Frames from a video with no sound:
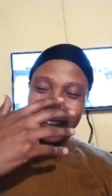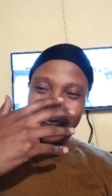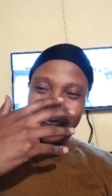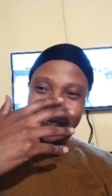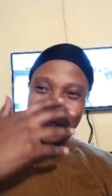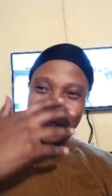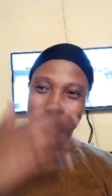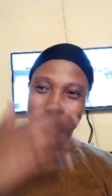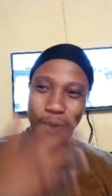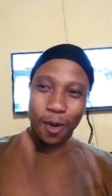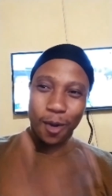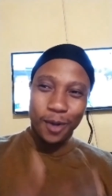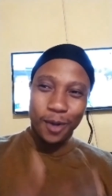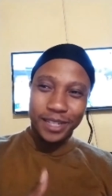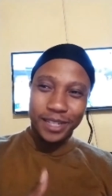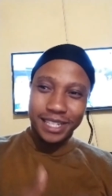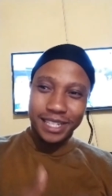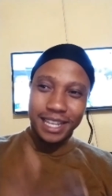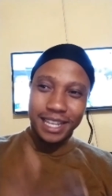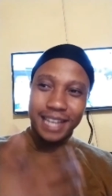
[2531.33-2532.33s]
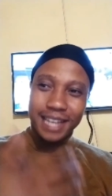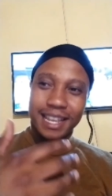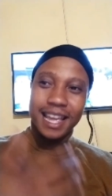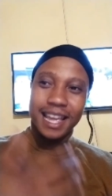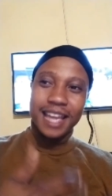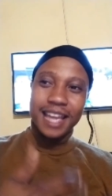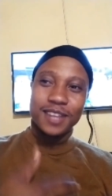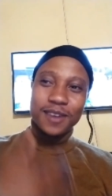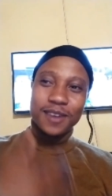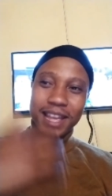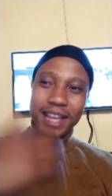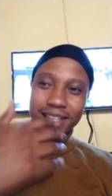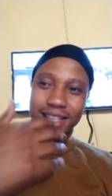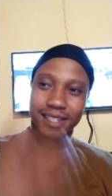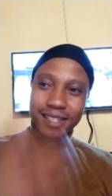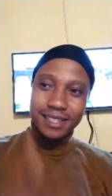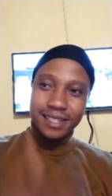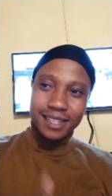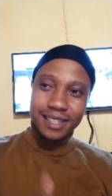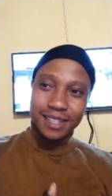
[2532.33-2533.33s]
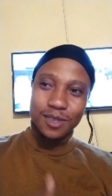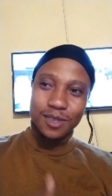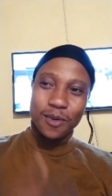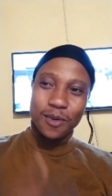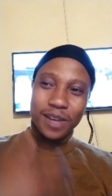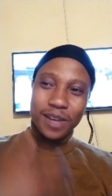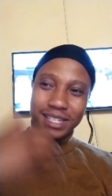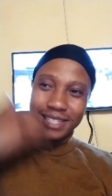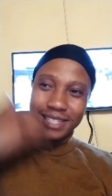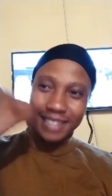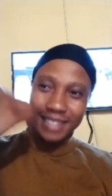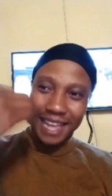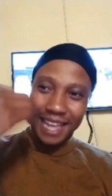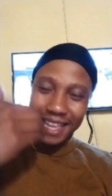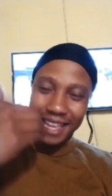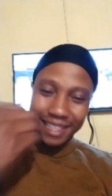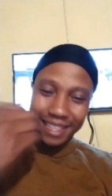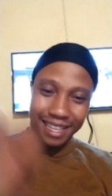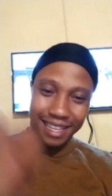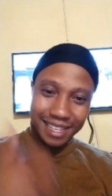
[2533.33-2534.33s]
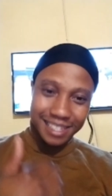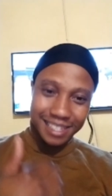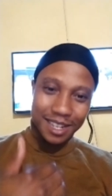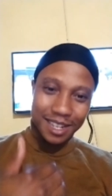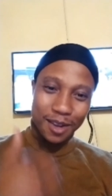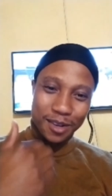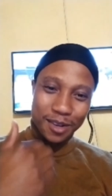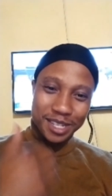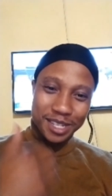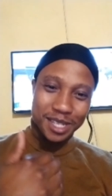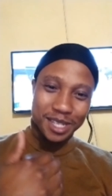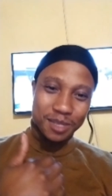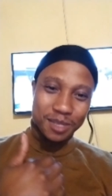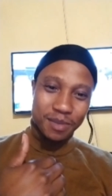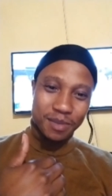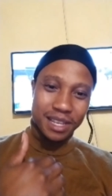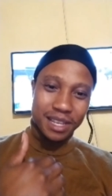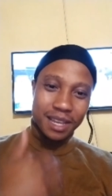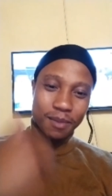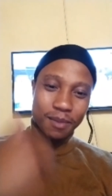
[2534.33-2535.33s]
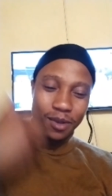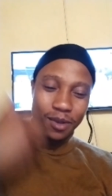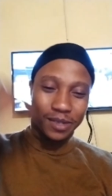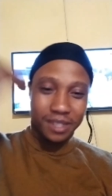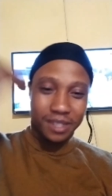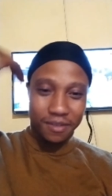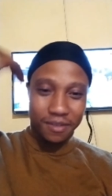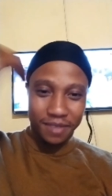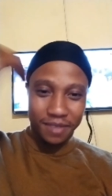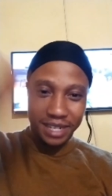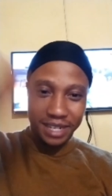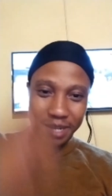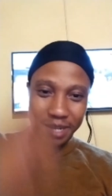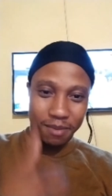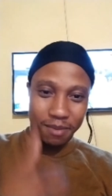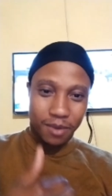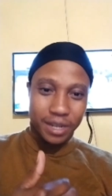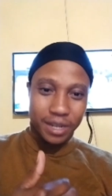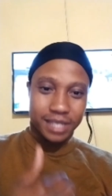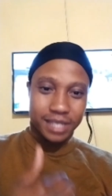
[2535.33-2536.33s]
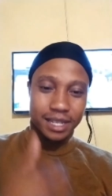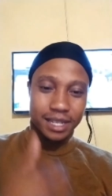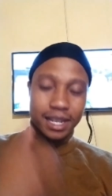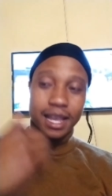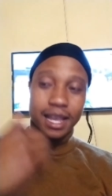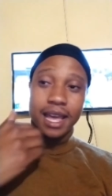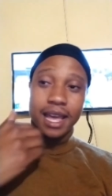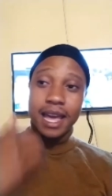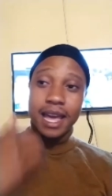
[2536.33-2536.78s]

your whole DNA and your ancestors who are saying this, honestly speaking, because they feel liberated.